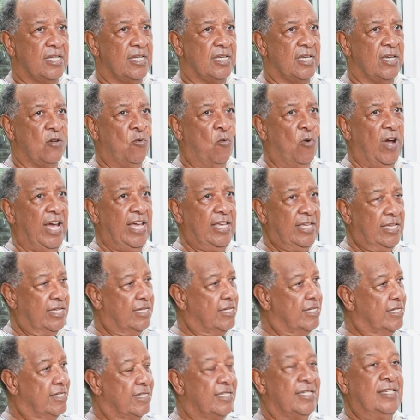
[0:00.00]
And why?
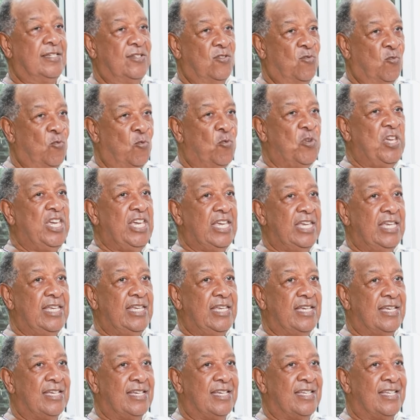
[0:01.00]
Mm-hmm.
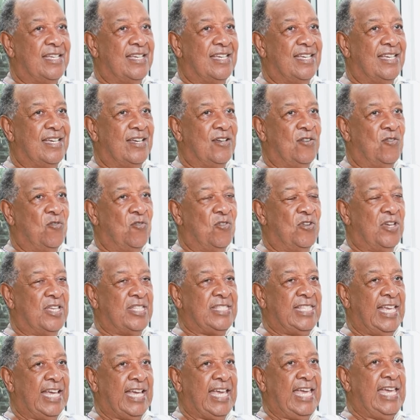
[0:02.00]
We,
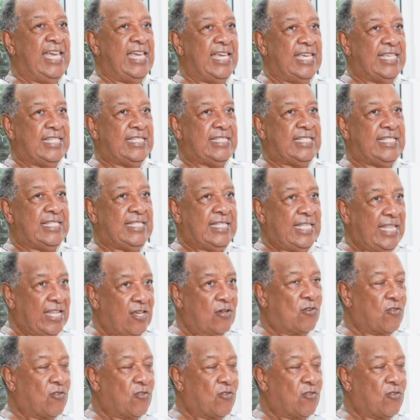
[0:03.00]
the game is 3